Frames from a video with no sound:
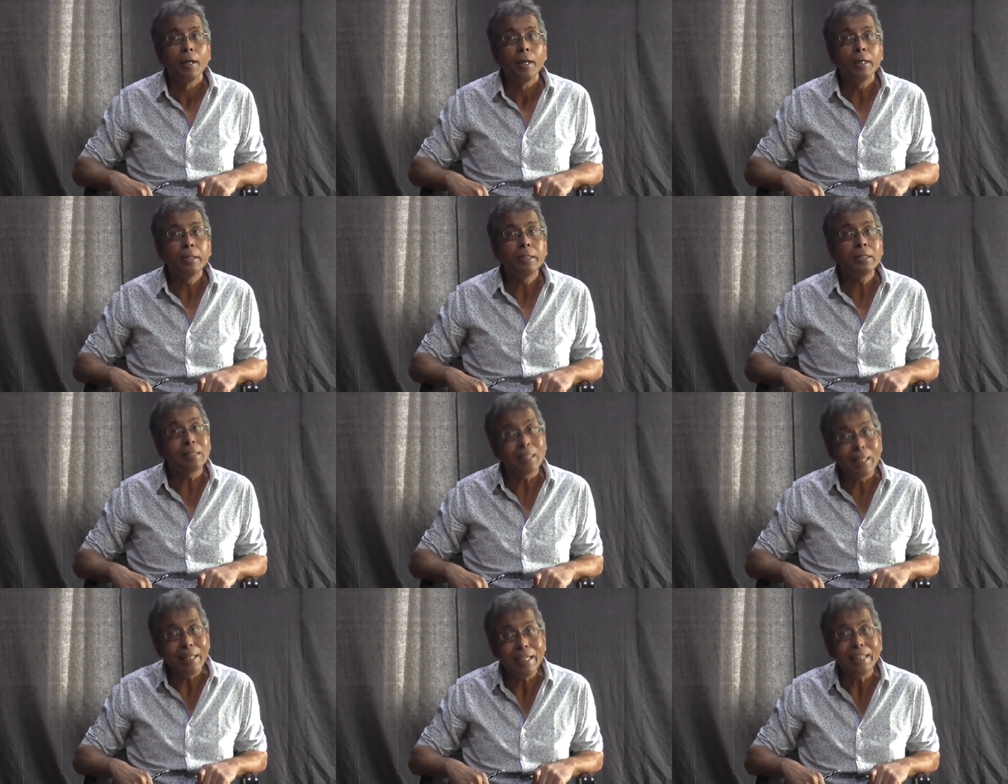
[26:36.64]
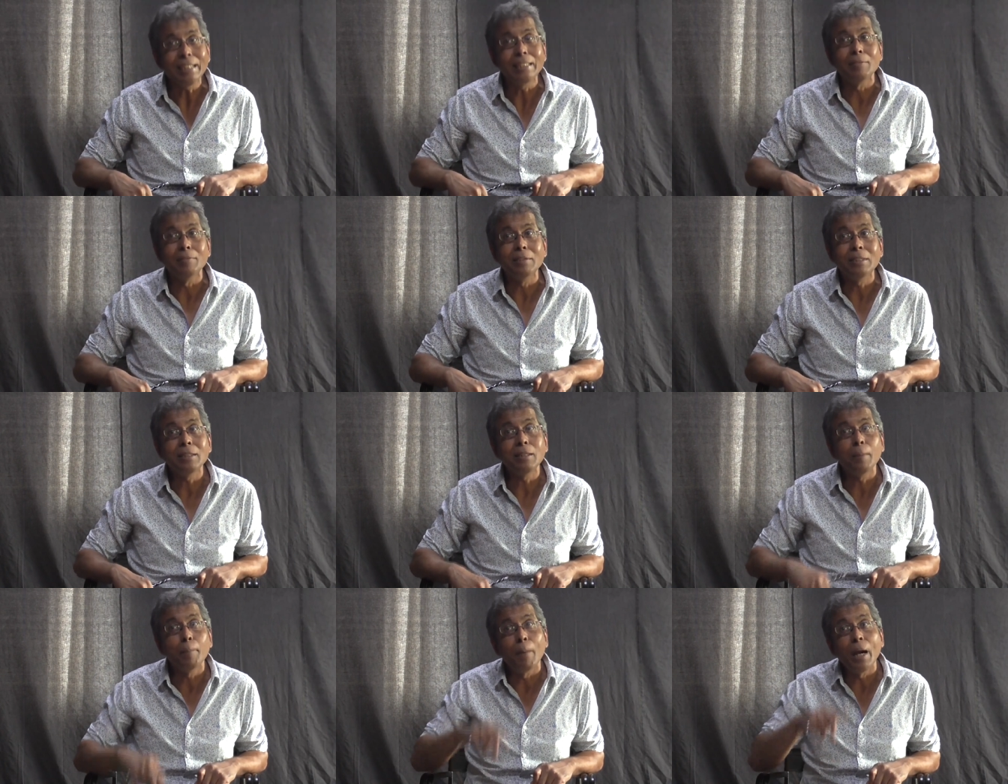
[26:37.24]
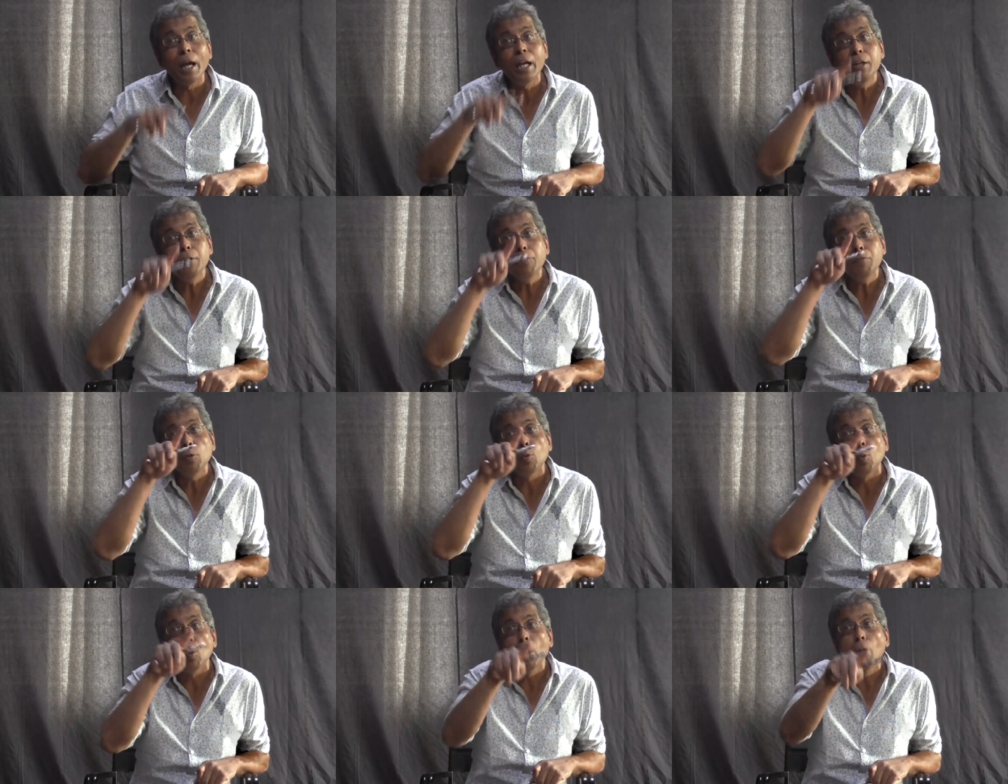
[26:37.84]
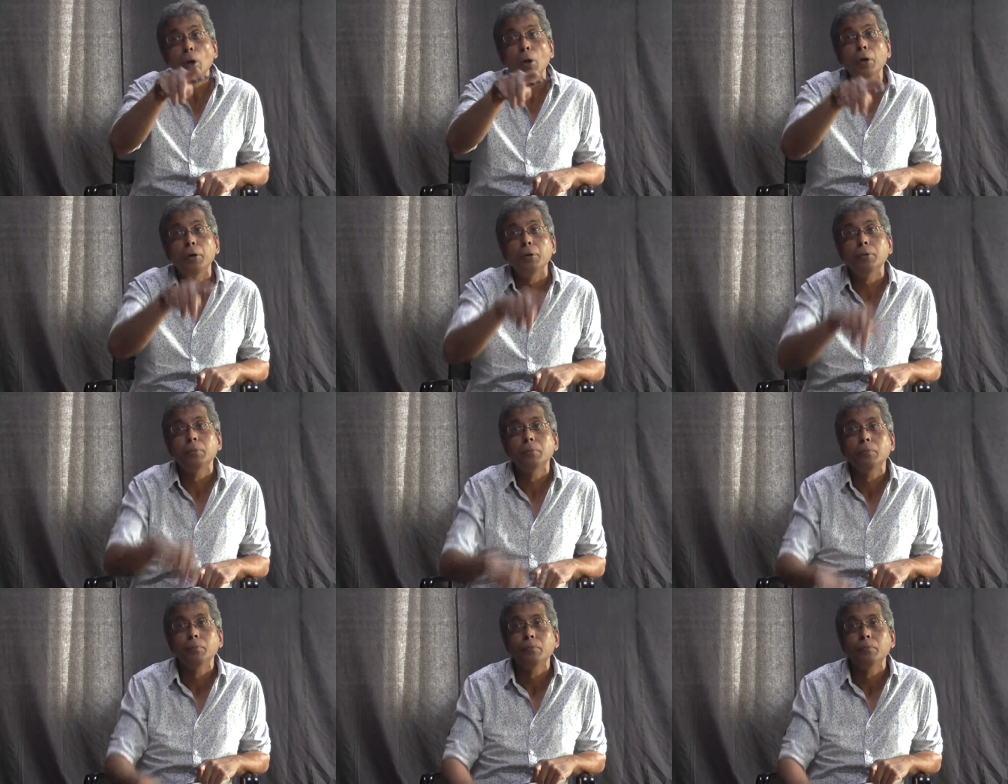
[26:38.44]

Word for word: it is collective it is the mind of the world